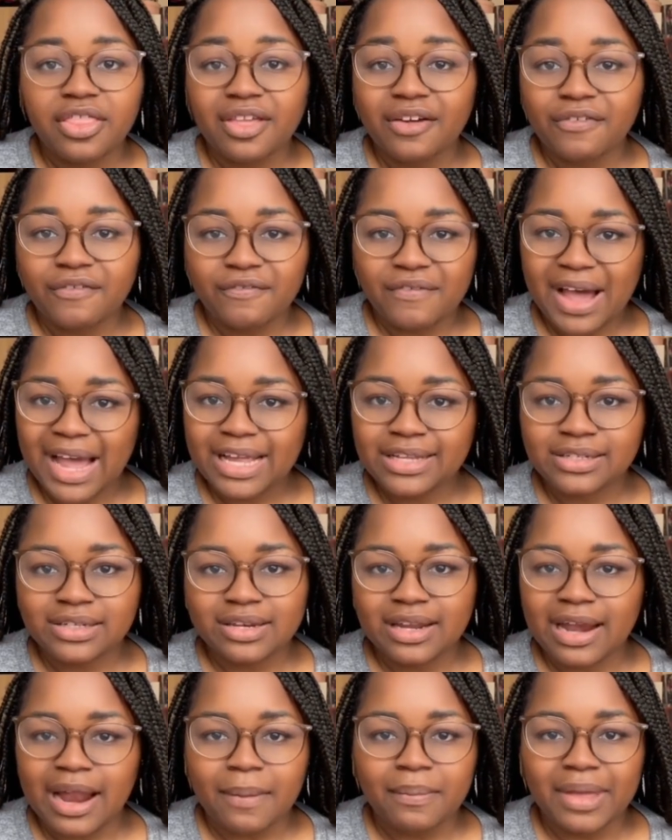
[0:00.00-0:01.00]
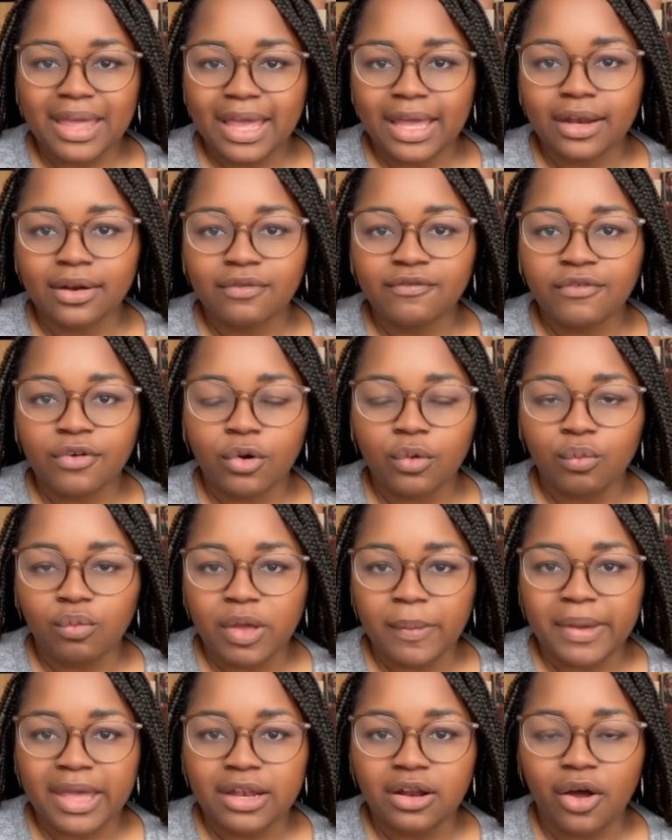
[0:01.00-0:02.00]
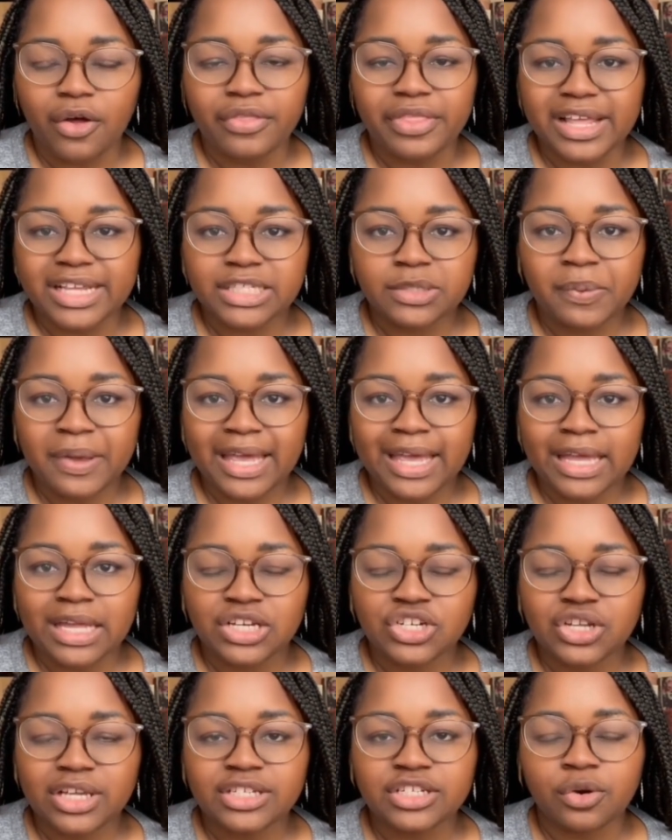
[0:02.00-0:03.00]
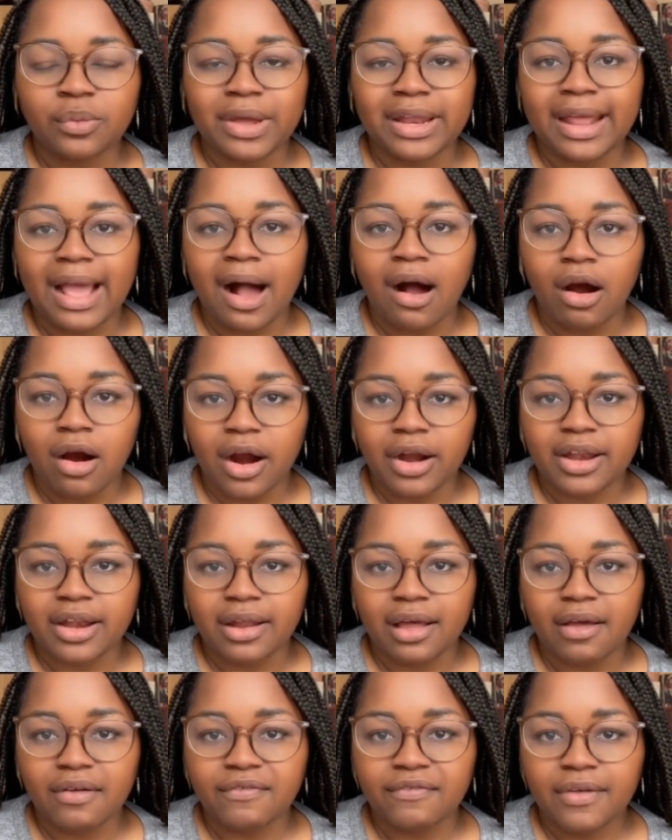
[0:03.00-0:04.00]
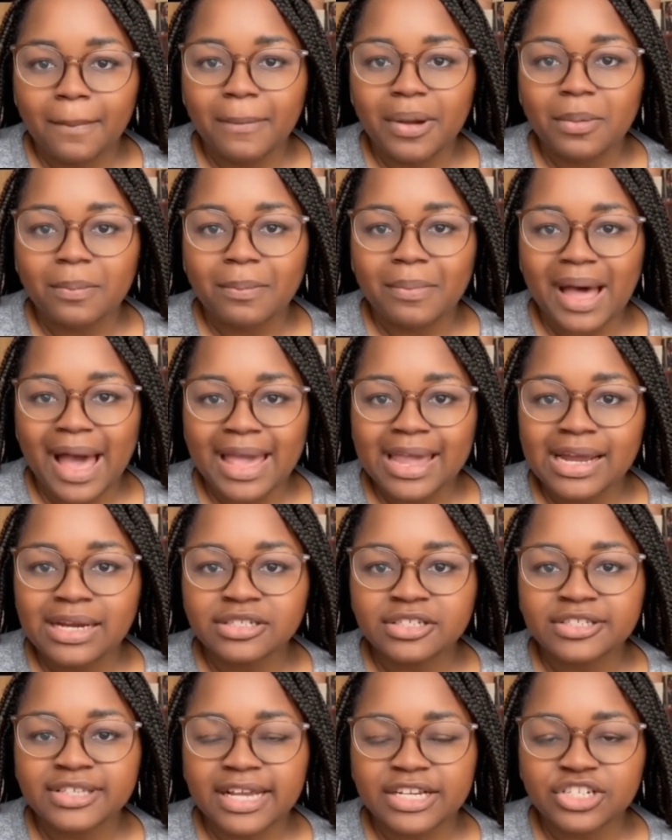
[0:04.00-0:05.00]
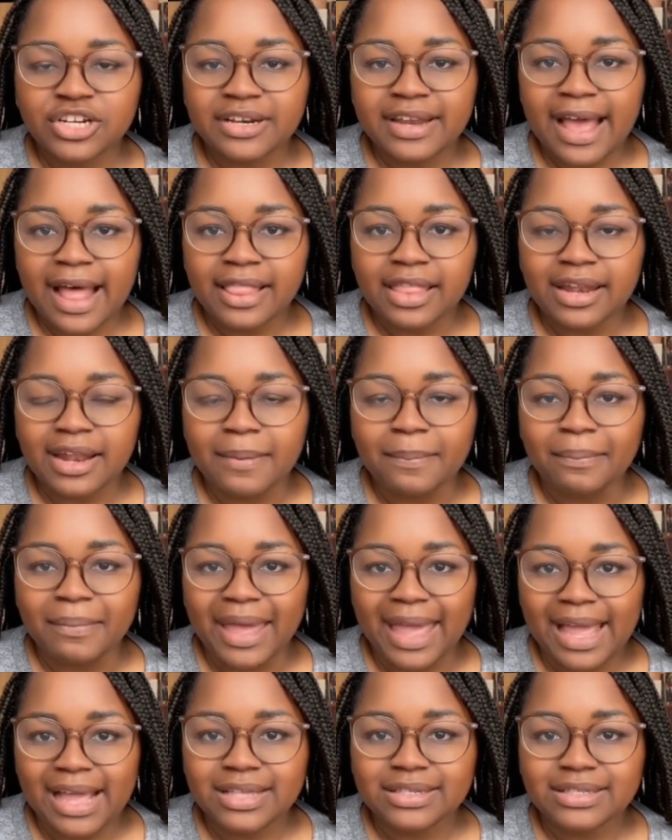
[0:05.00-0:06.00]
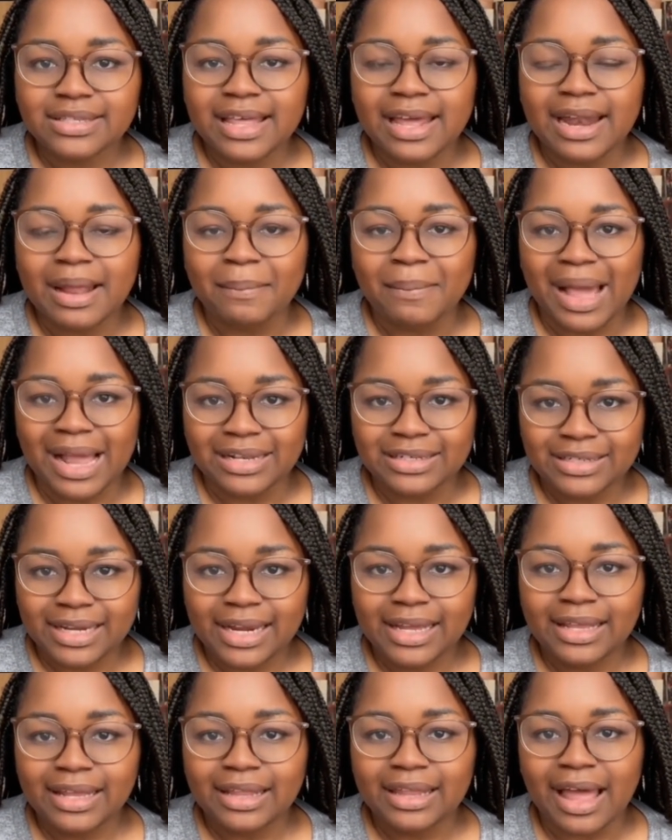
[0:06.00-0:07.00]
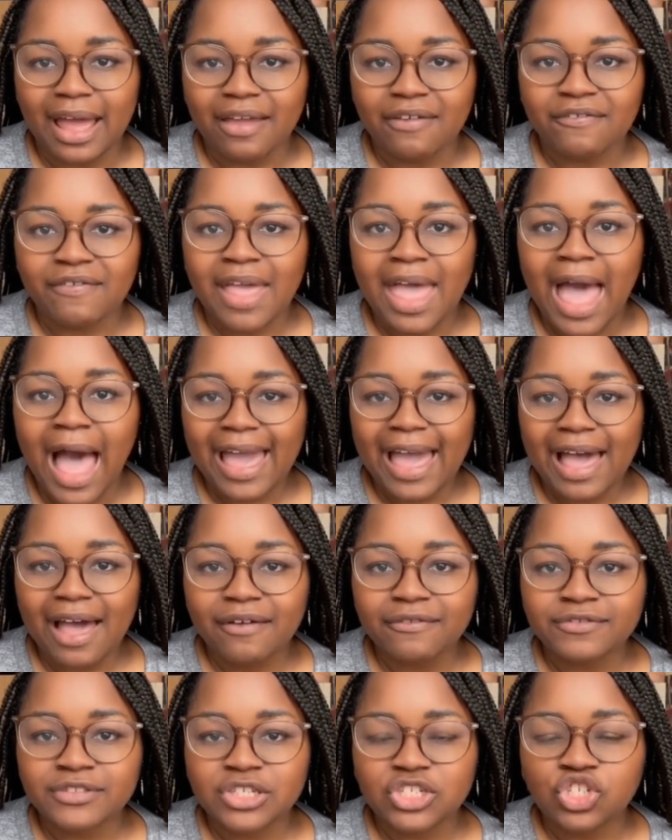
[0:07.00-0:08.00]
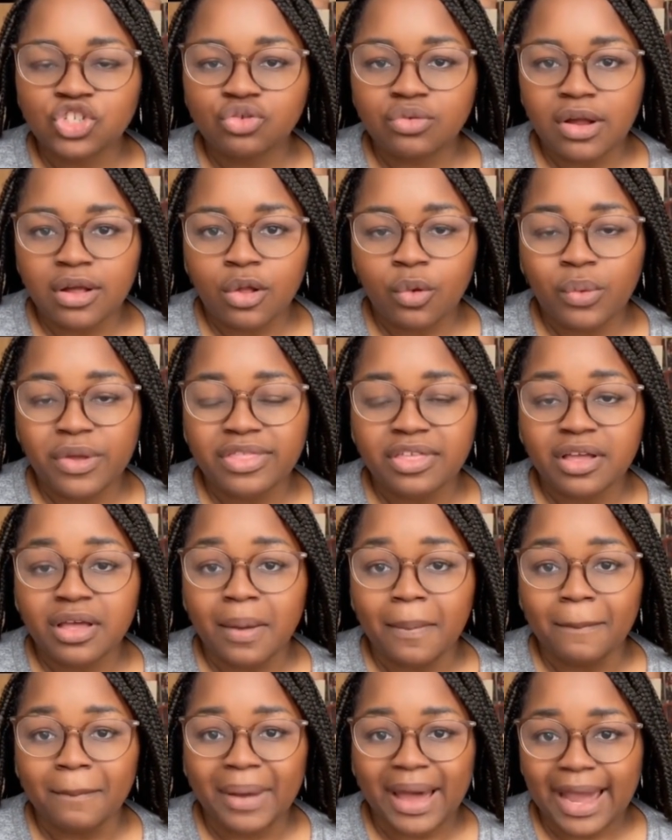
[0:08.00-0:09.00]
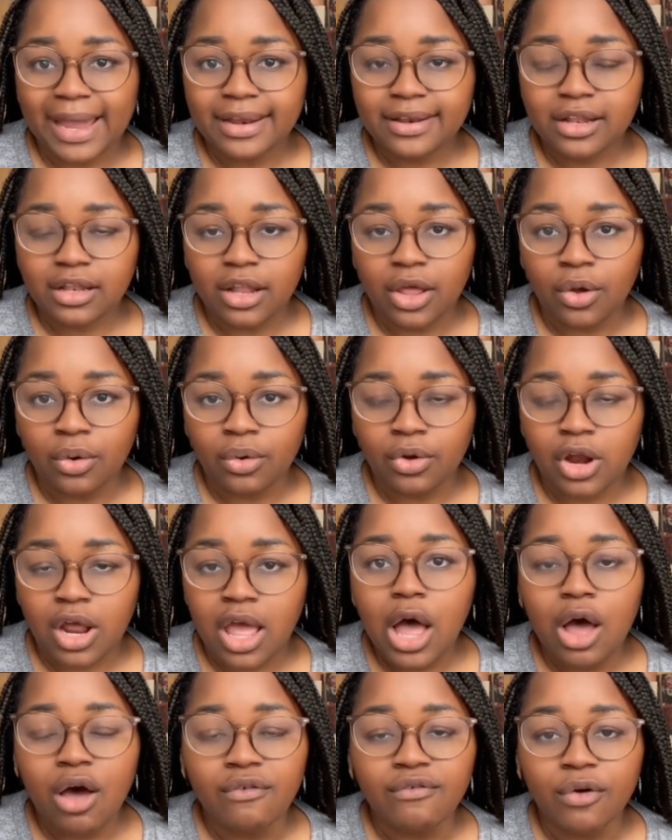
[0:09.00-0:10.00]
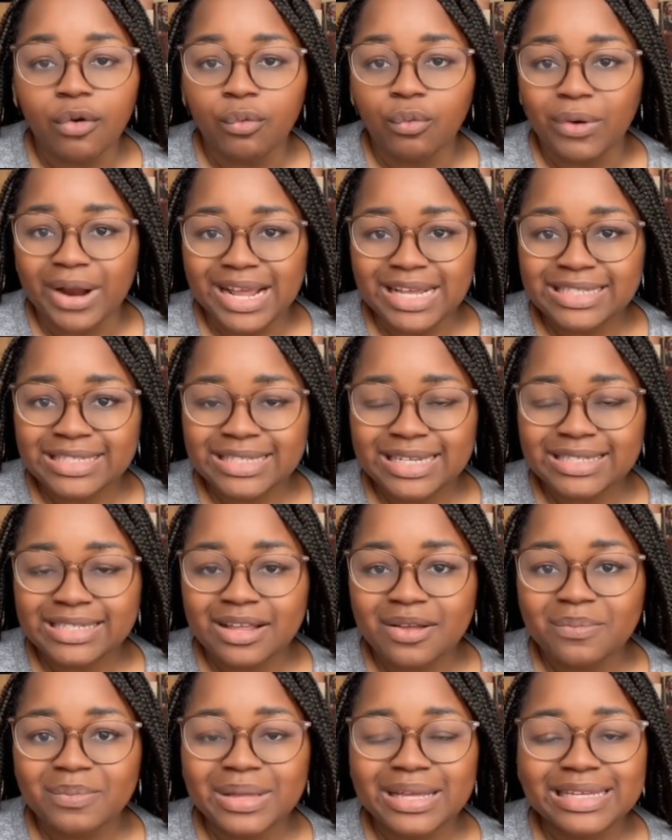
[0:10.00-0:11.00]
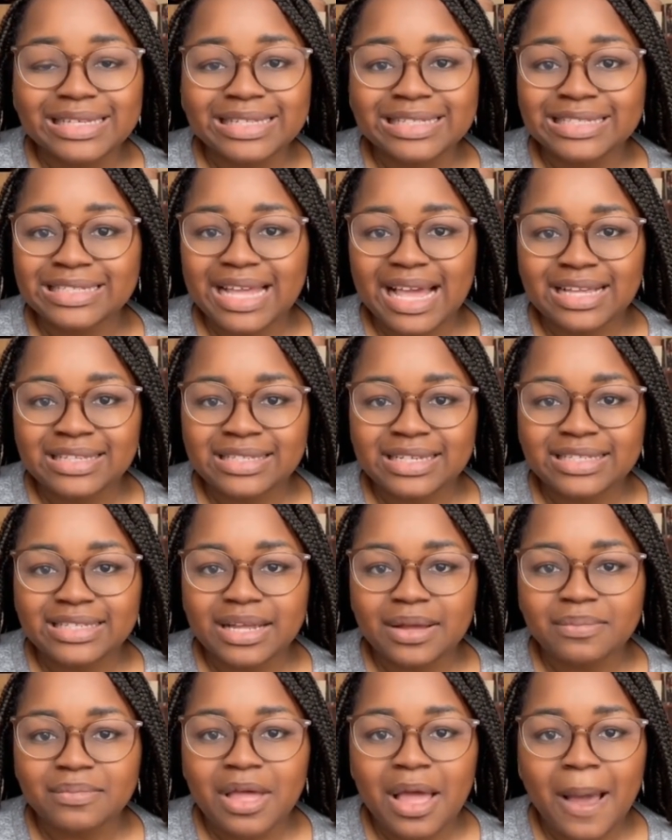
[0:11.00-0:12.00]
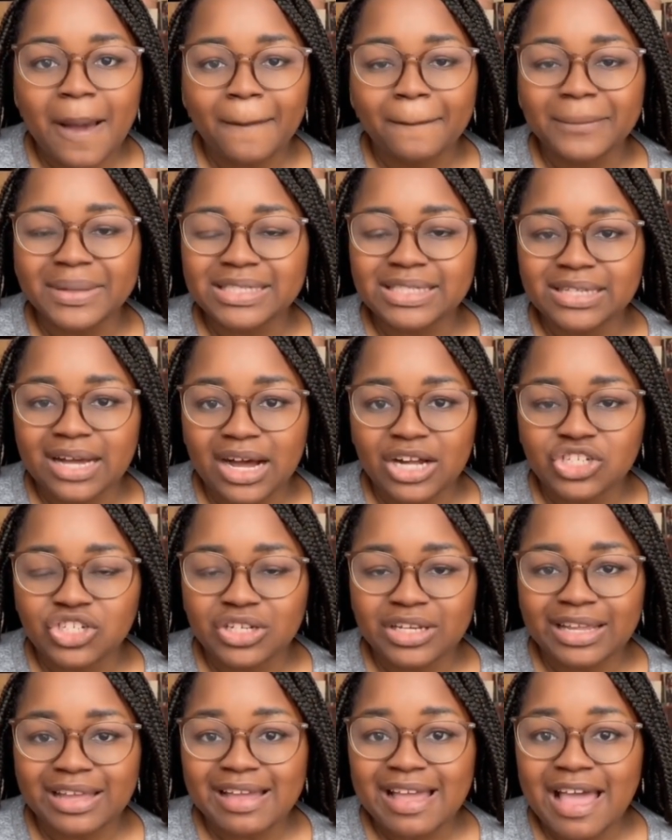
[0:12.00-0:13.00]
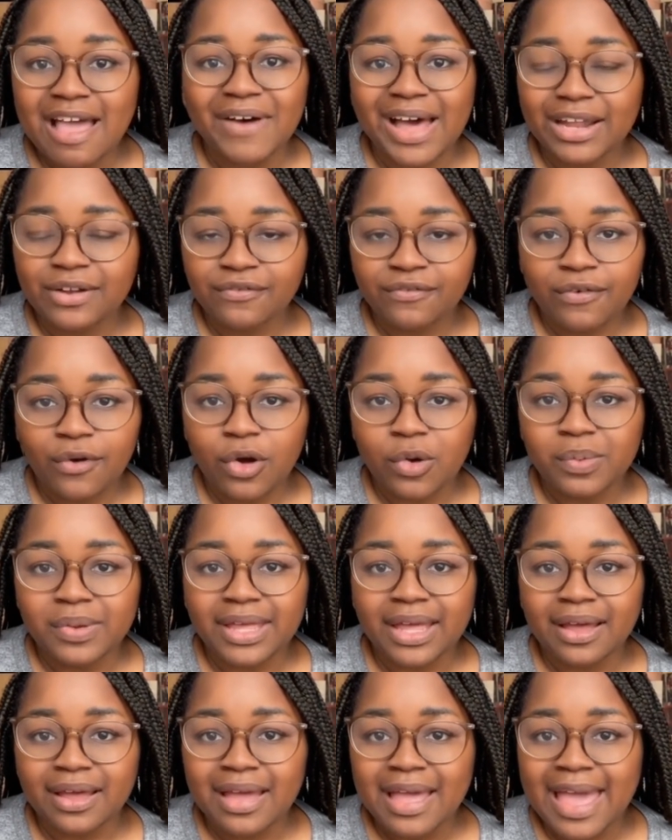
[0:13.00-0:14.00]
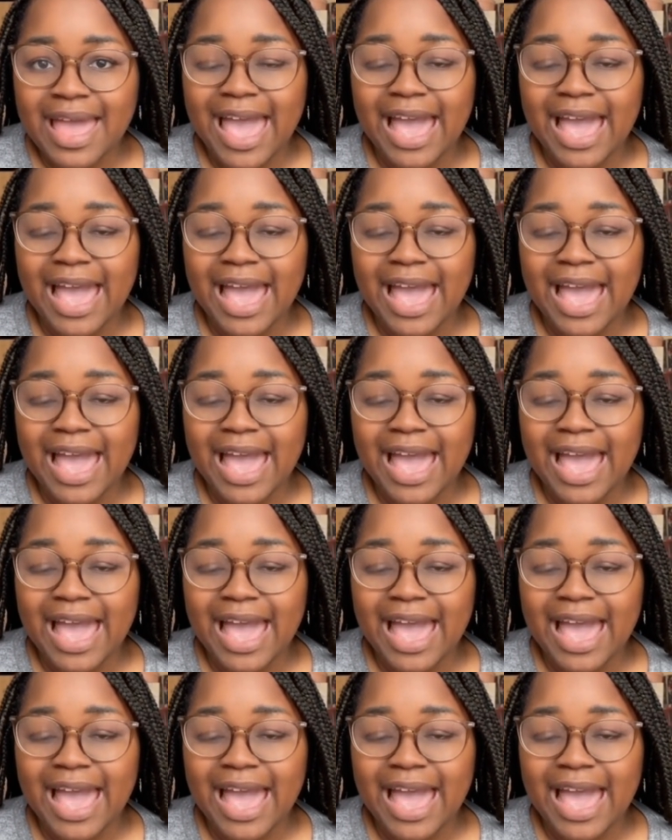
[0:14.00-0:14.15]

The fight that I'm in for women on this page is already hard enough, but my intersectionality makes that in my daily life, I have to struggle with a combined load of racism, sexism, misogyny, fat phobia,